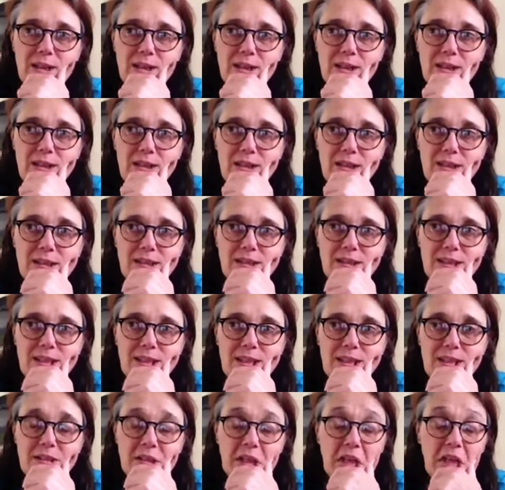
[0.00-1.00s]
And I
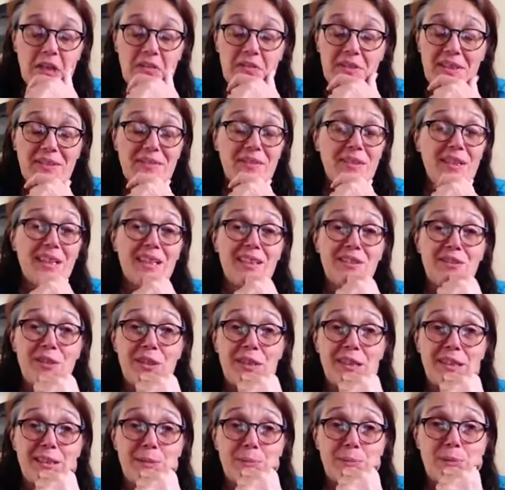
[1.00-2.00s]
said, "I've never had
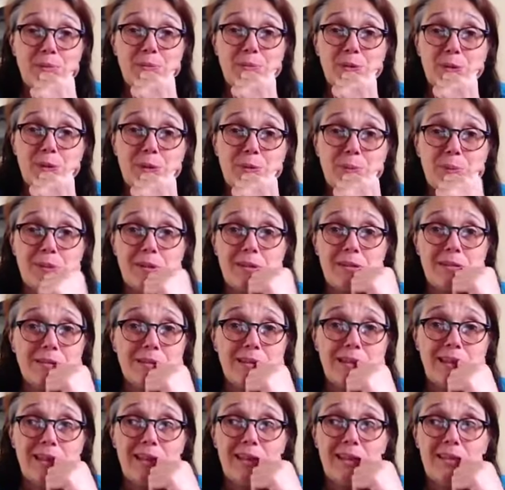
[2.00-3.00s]
Reiki before, but
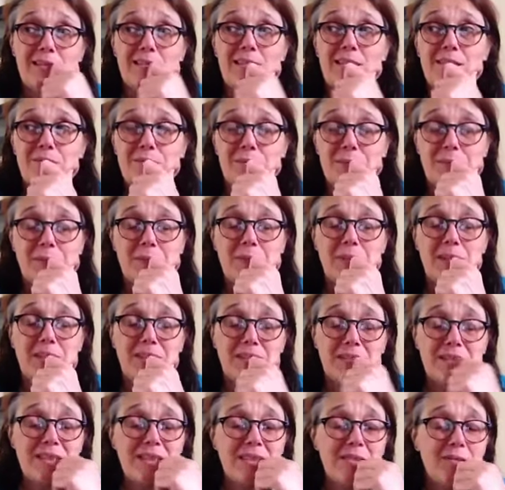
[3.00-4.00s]
yeah, I thought
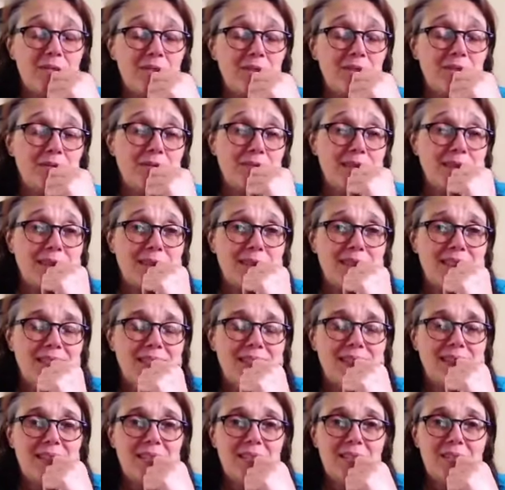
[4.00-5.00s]
that sounds lovely."
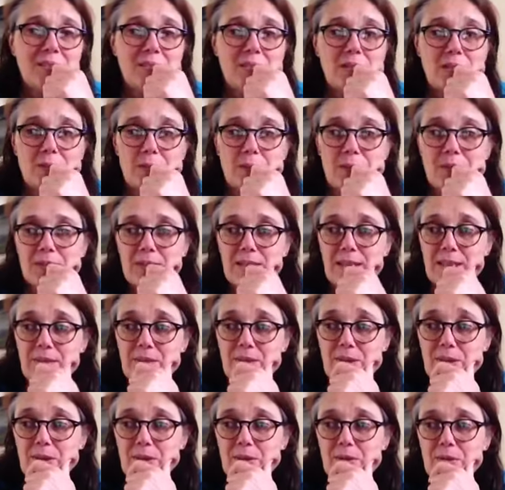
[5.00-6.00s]
So we sat
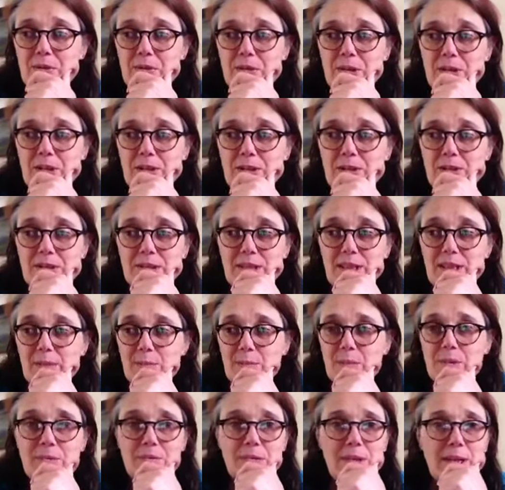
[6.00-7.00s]
in the corner and he just
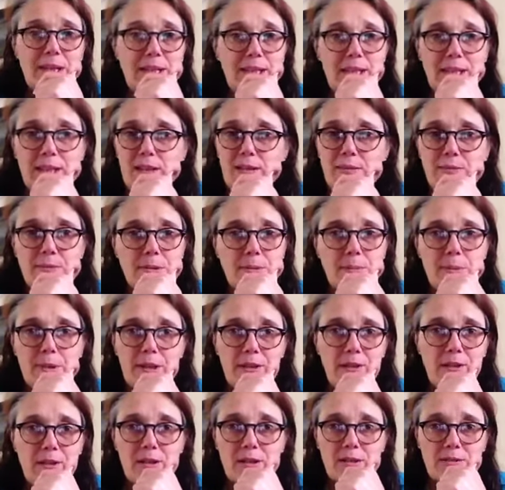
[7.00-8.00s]
gave me Reiki for
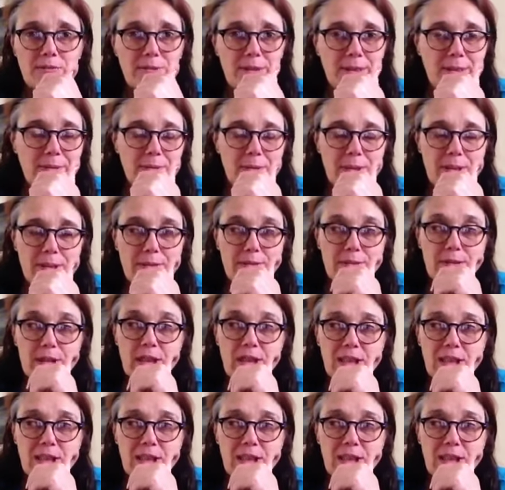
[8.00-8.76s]
about half hour.